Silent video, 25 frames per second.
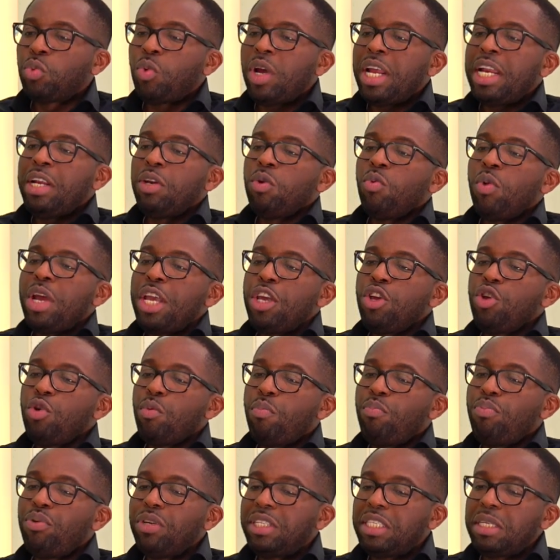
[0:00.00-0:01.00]
when, when you
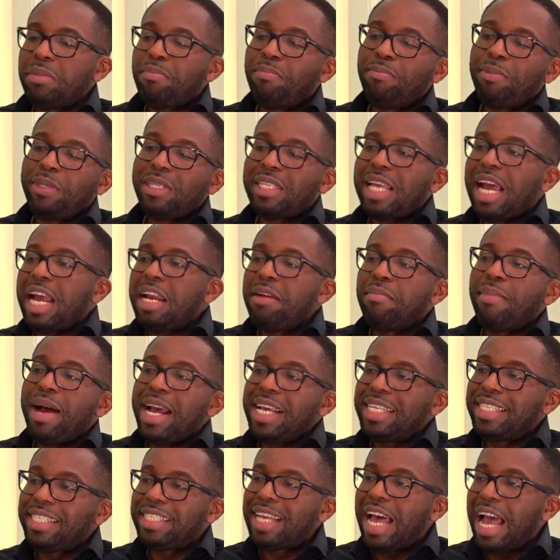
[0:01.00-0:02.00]
put it side
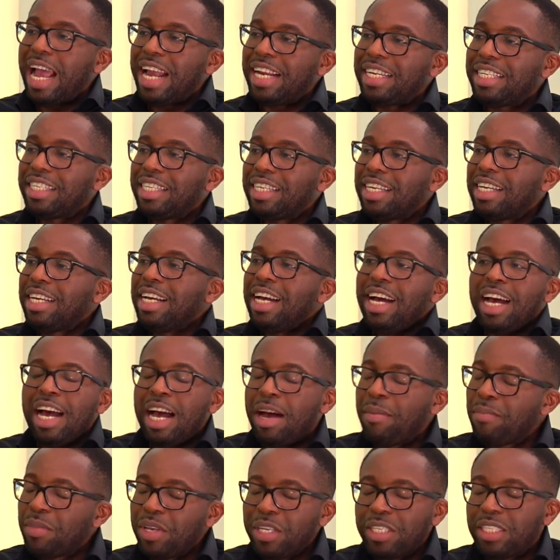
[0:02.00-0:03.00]
by side,
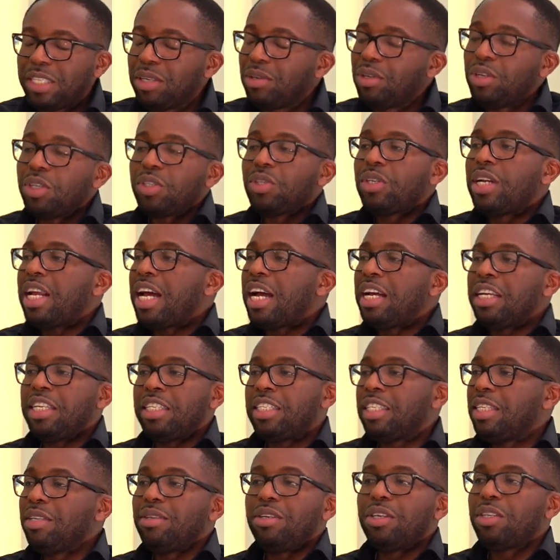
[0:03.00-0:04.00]
um, it still doesn't, it
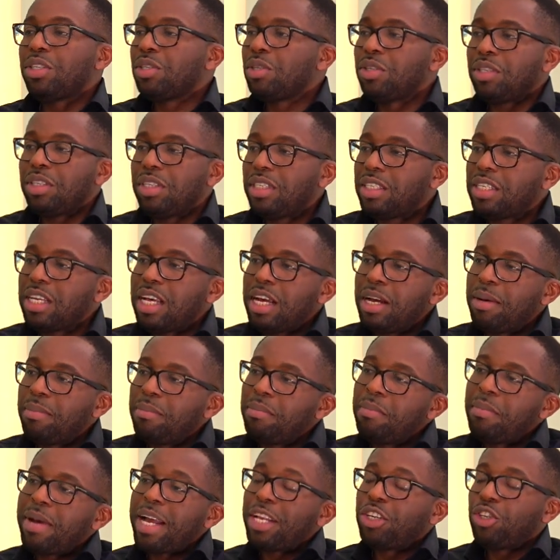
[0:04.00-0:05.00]
still doesn't
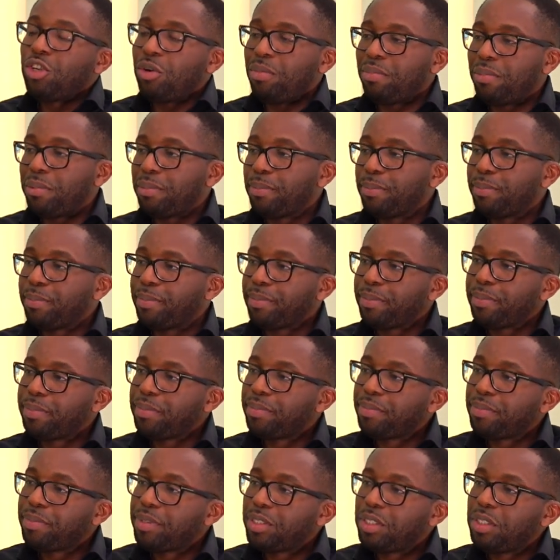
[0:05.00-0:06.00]
um, match up.
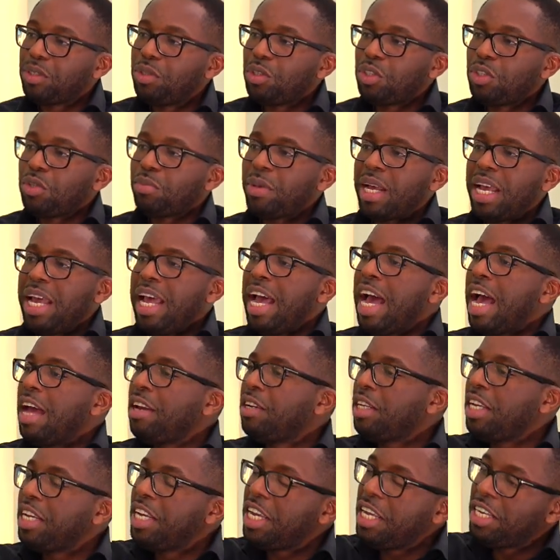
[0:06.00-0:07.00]
Still doesn't match.
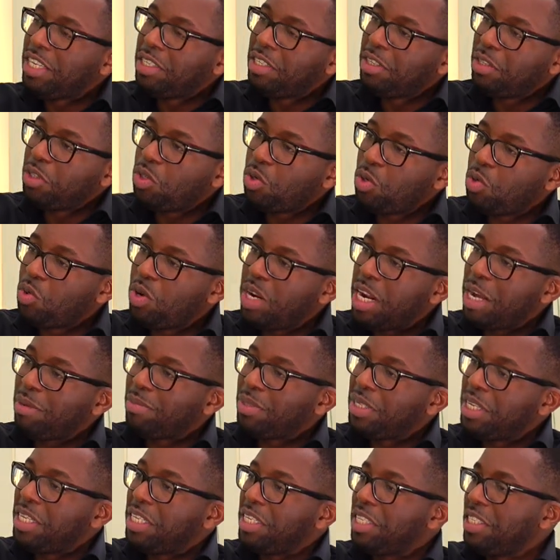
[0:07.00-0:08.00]
And again, so what I'm
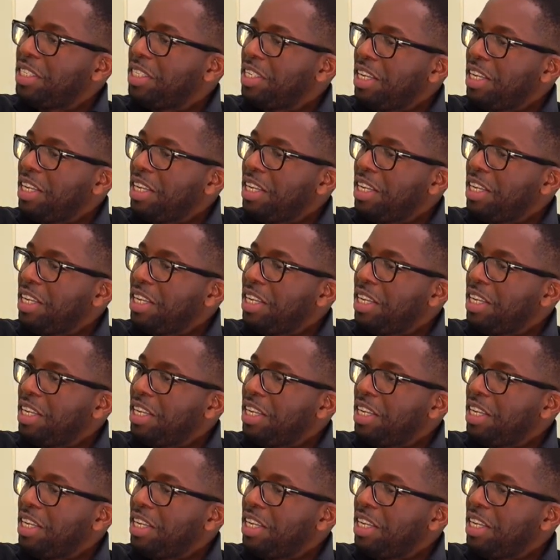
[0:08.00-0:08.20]
saying is,